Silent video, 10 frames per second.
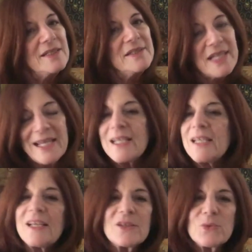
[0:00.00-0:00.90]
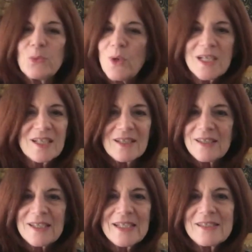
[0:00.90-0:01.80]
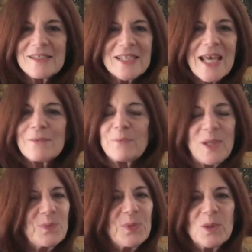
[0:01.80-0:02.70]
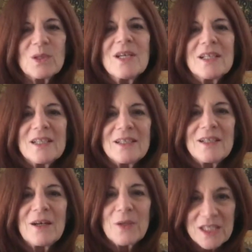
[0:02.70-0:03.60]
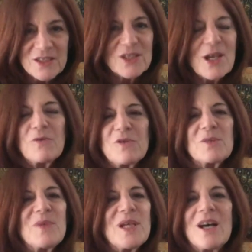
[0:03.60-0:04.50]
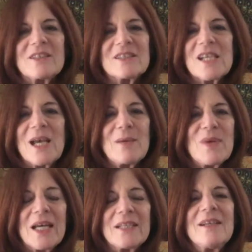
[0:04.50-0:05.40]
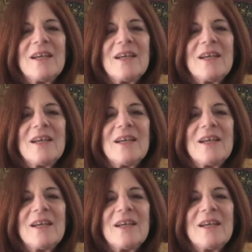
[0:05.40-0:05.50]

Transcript: Dating is one of the things that people consult with me all the time on.